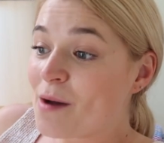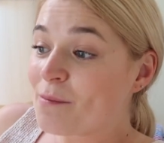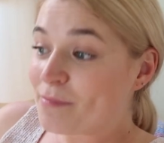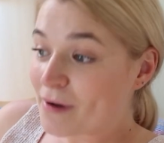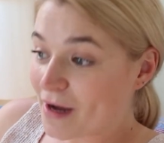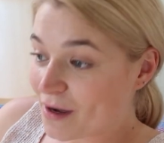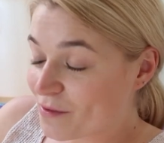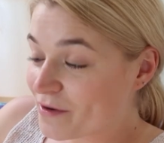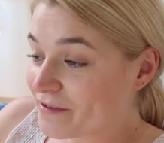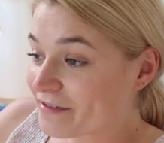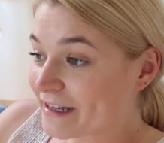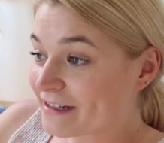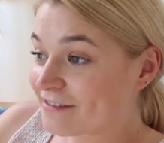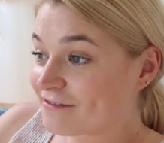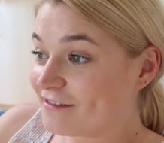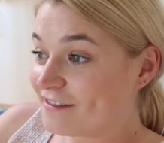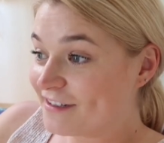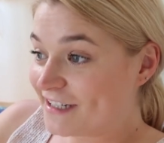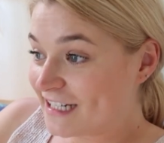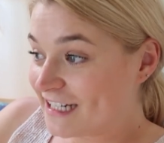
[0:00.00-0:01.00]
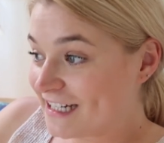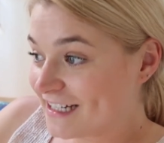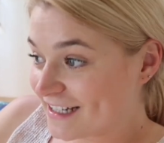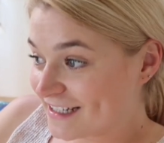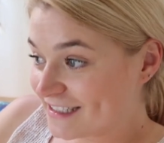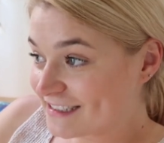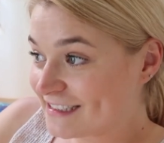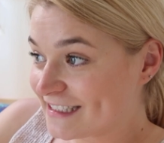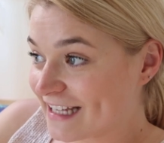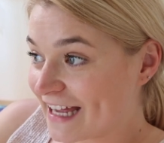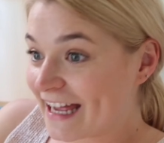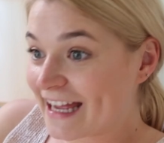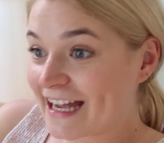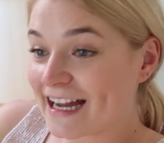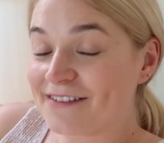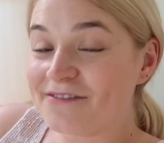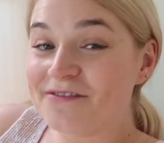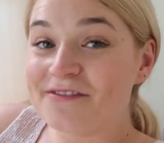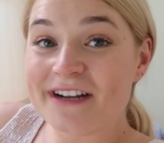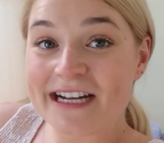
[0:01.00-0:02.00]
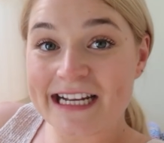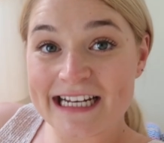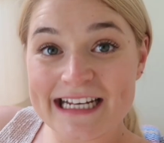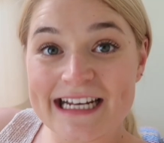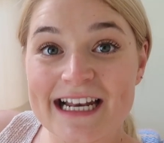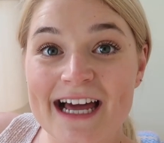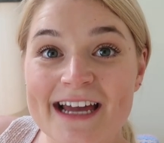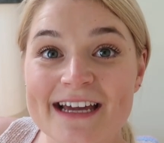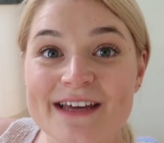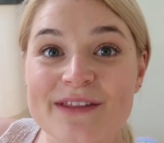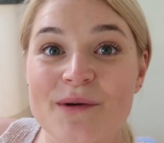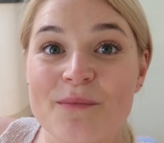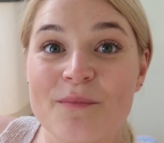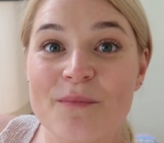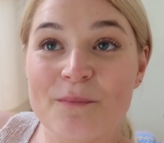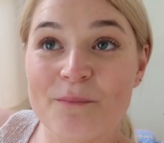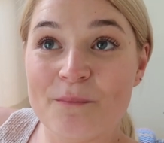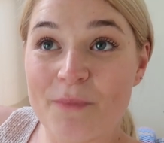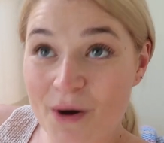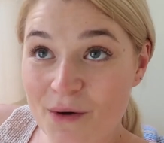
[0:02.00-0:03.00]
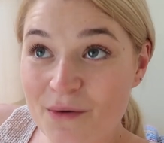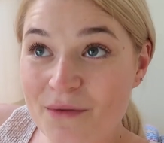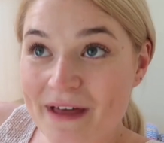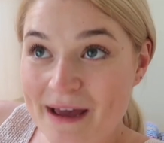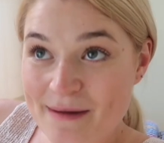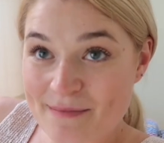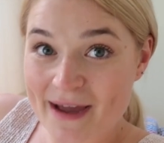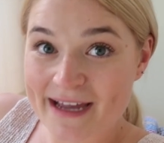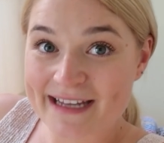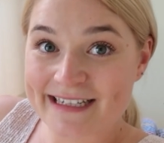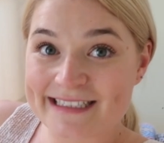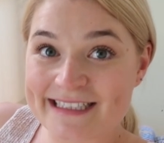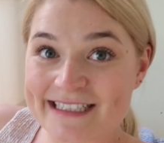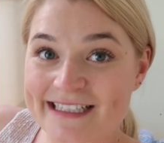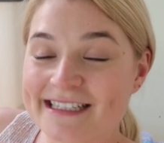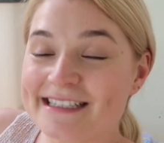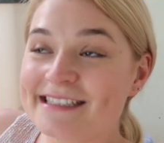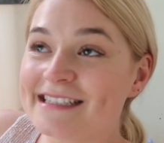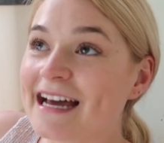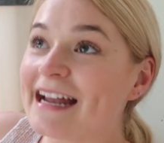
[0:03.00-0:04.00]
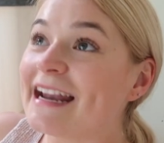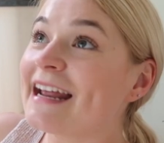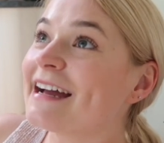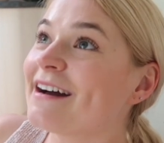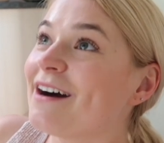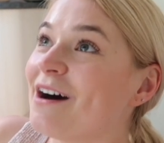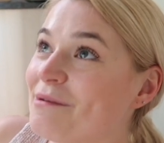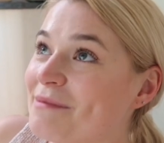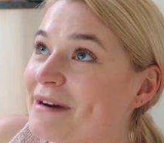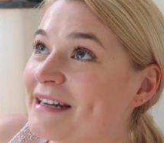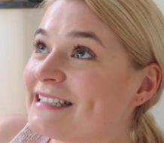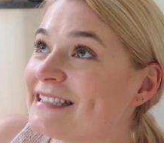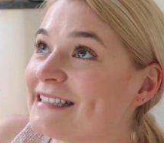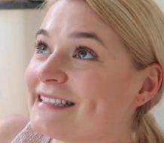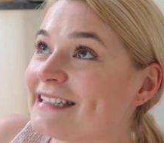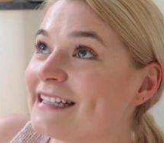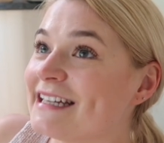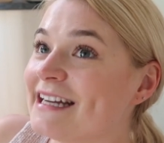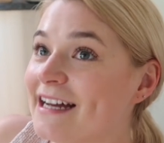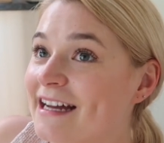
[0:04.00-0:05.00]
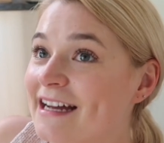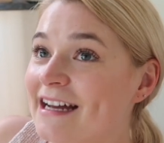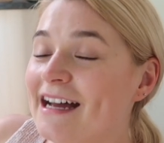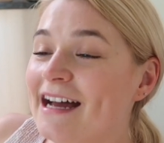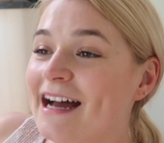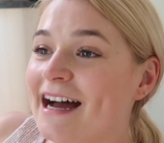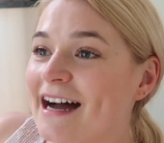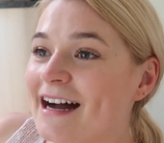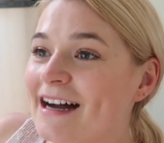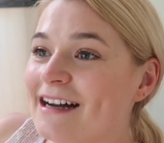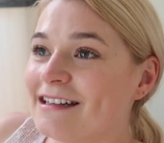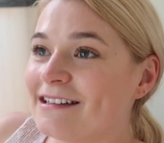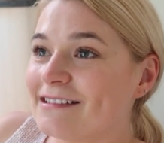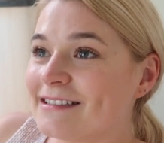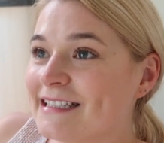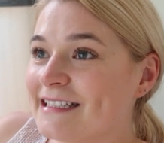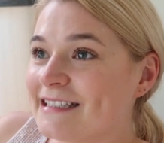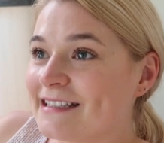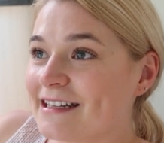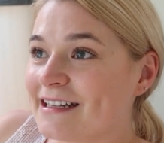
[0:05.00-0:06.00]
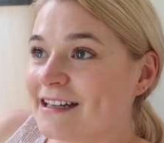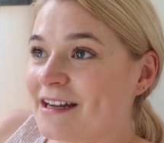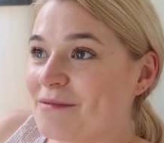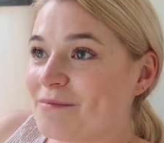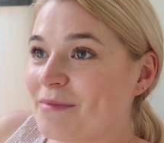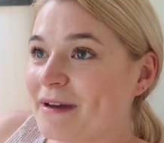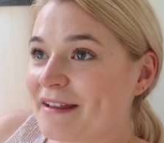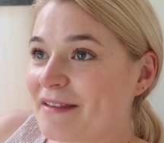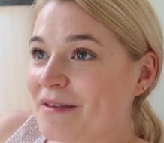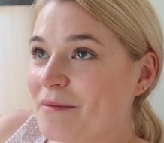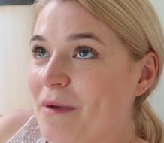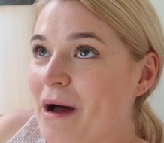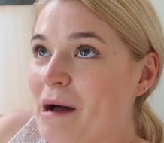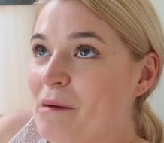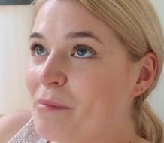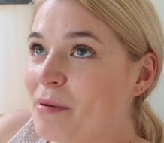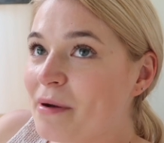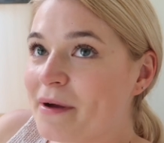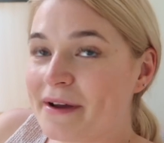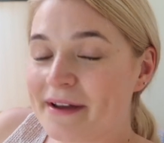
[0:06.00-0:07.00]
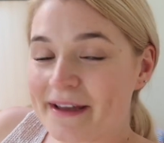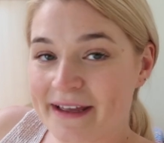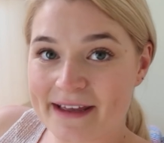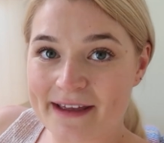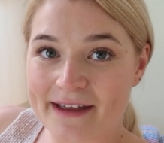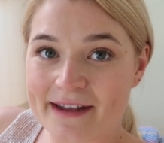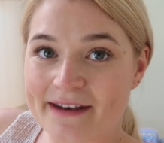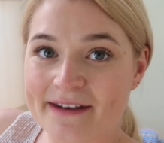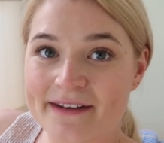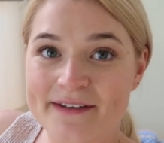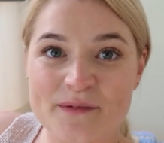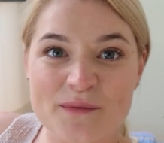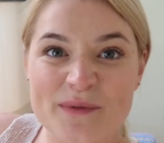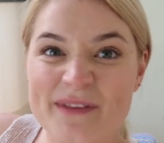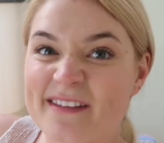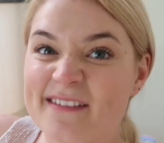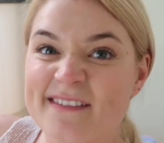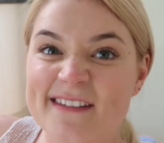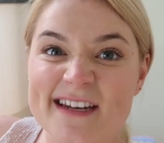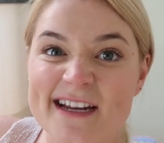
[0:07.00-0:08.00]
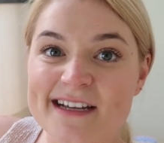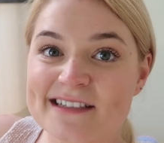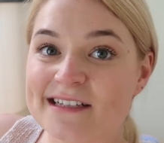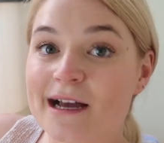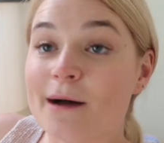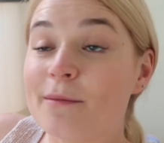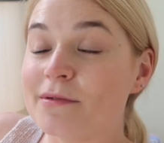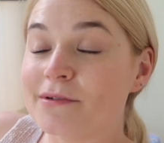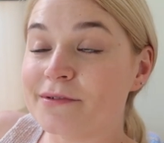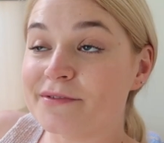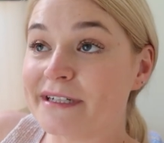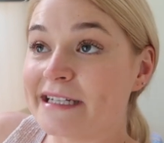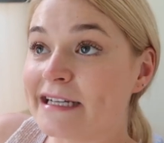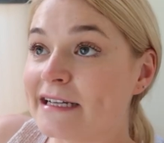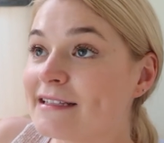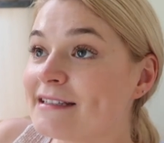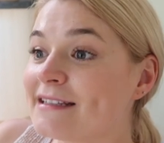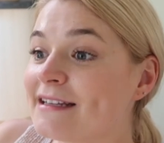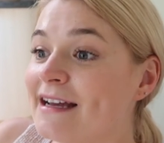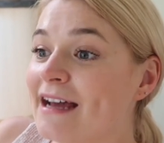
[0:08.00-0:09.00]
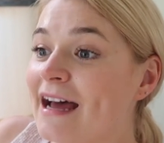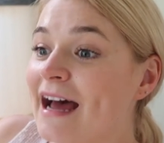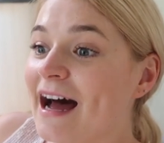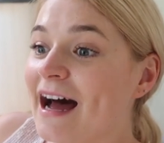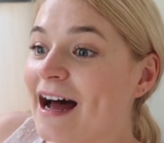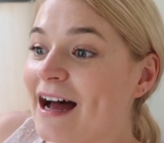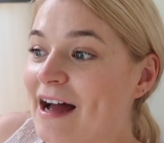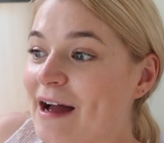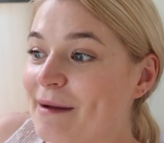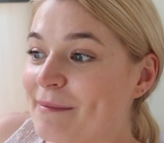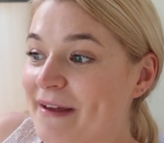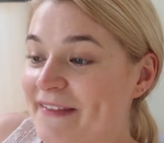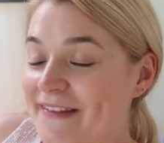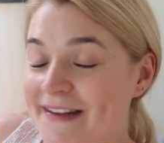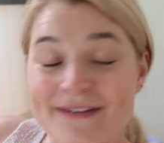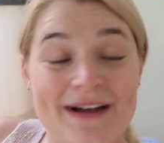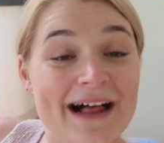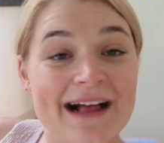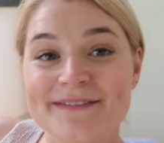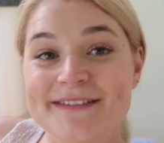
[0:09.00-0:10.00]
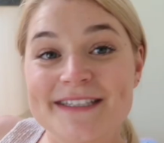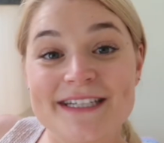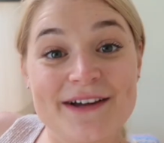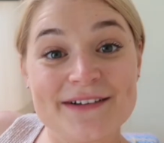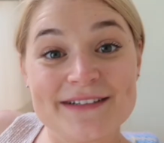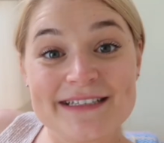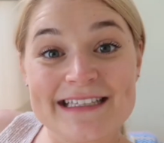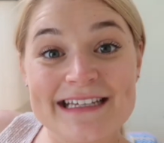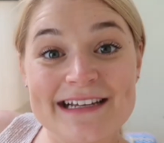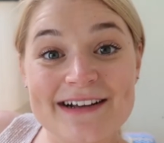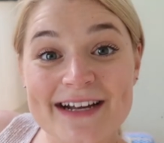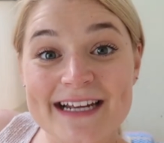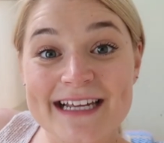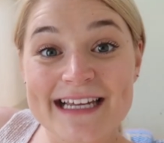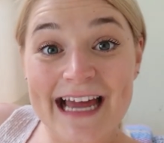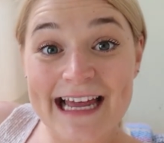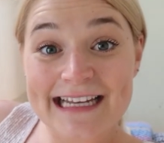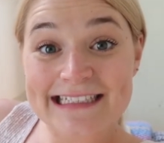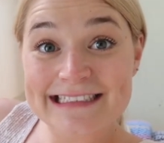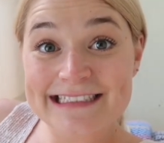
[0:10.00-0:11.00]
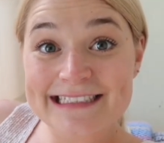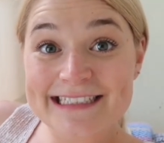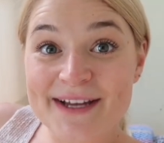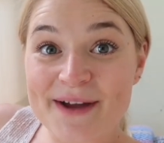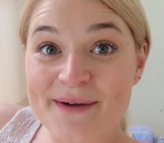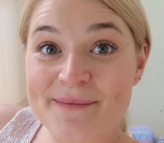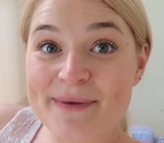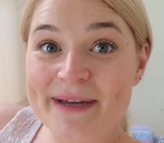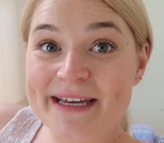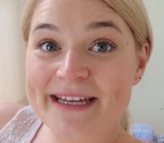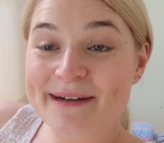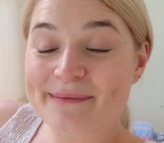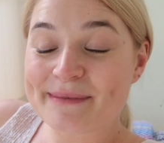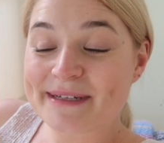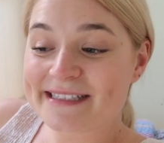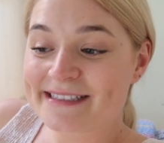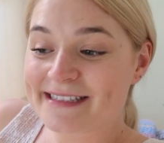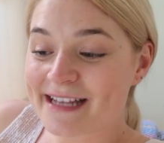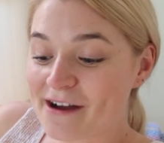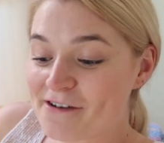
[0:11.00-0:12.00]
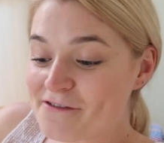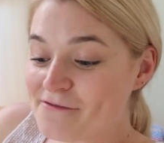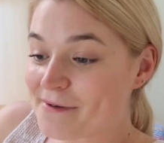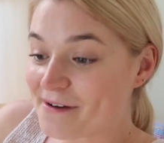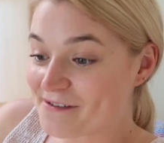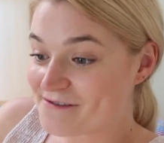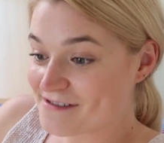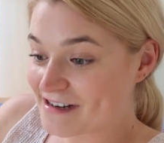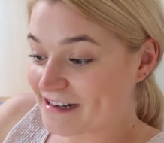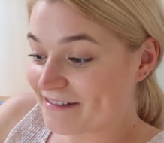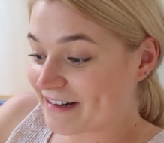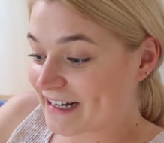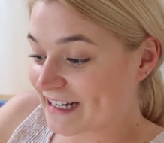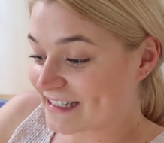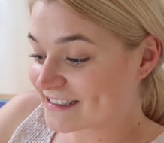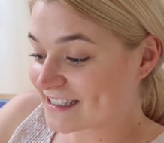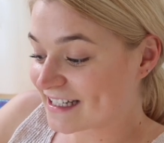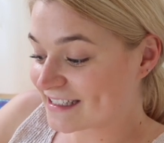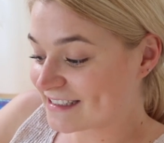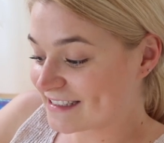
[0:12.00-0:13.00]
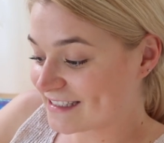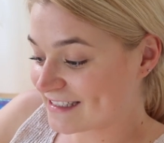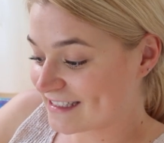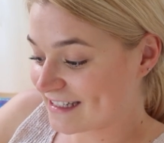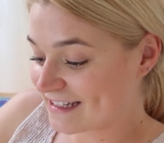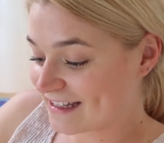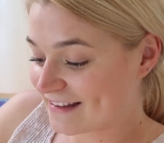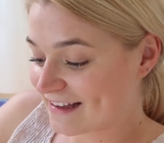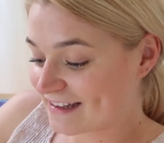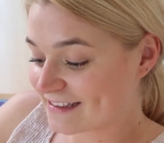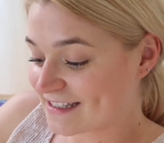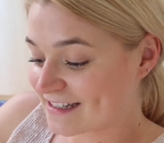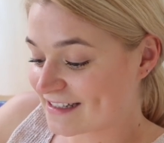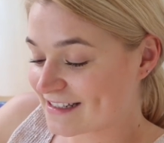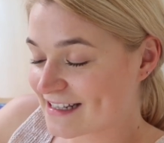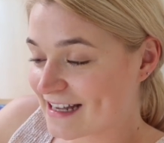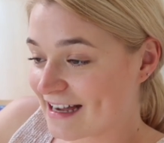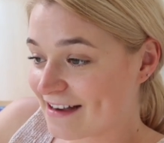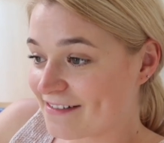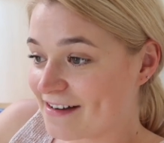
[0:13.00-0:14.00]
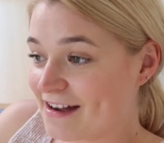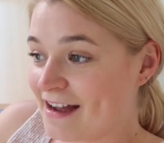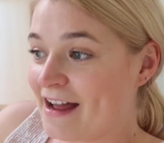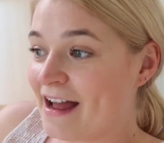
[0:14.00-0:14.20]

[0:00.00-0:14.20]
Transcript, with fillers: But we've had a really nice day. I really like the bowl that I painted and I can't wait to see it. Uh, Lottie's gonna go and pick them up in within the next couple of weeks um, and then I'll have to go and see her again to go and pick it up myself. But I'm really, really excited to see how that turns out.